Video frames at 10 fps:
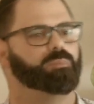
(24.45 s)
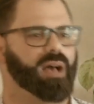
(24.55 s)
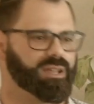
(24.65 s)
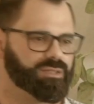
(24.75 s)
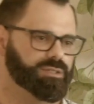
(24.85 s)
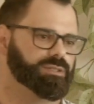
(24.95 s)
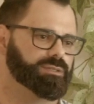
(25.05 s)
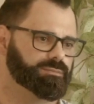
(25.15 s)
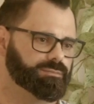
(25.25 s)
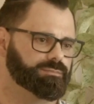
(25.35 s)

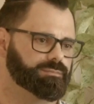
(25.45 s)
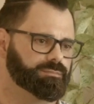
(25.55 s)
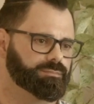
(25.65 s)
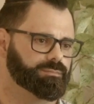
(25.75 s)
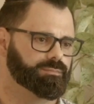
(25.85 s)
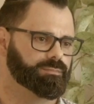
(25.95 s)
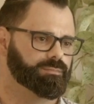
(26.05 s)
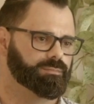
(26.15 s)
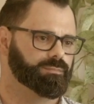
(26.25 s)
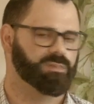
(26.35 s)
pastors.
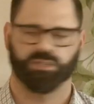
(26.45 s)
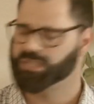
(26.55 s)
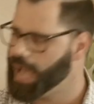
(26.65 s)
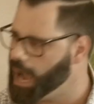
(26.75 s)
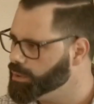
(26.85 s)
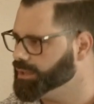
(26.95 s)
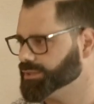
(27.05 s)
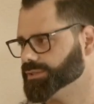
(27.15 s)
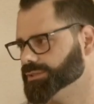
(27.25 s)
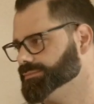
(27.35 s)
There's
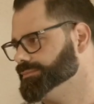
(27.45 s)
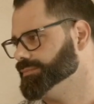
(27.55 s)
cowardice,